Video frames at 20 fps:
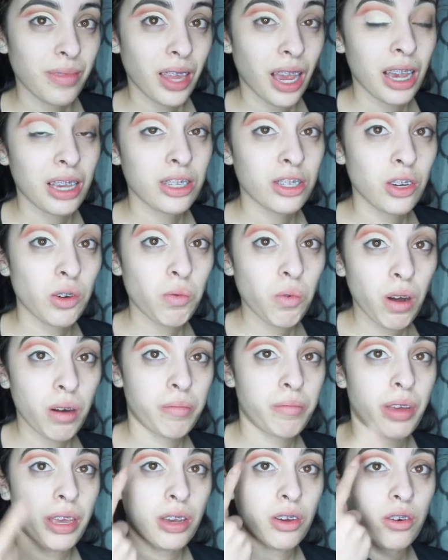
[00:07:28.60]
I still
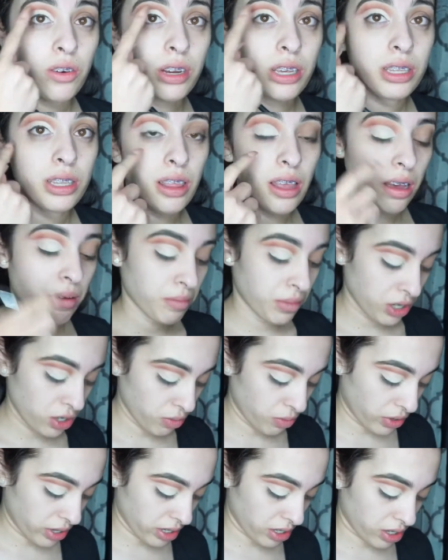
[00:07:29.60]
want my crease that much
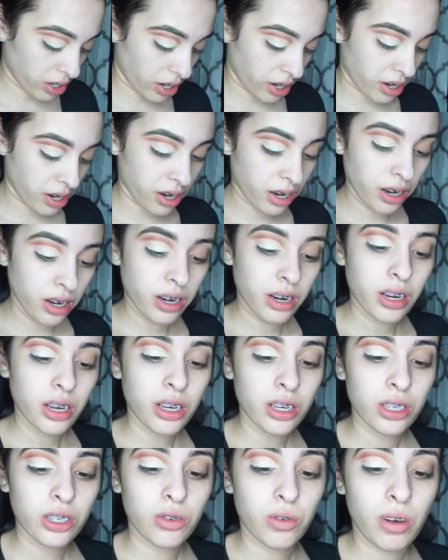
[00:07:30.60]
more darker,
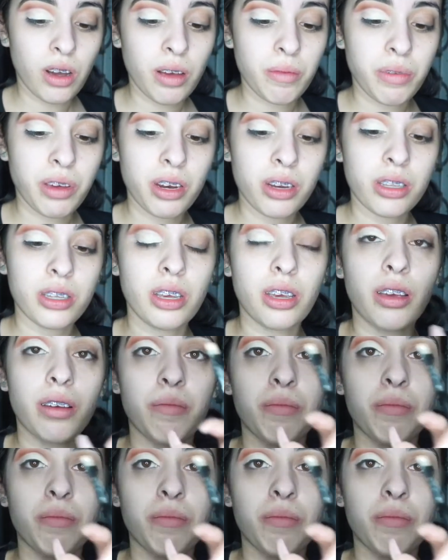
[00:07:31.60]
so I'm going to take